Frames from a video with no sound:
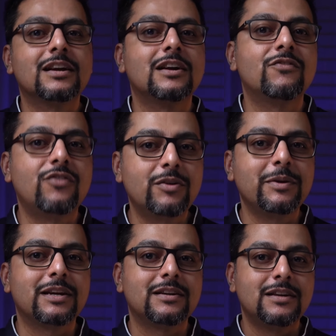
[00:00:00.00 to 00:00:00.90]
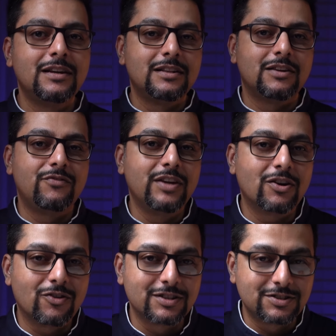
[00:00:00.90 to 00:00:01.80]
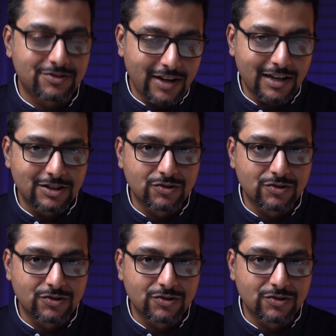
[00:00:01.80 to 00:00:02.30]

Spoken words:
confirming that we are on the track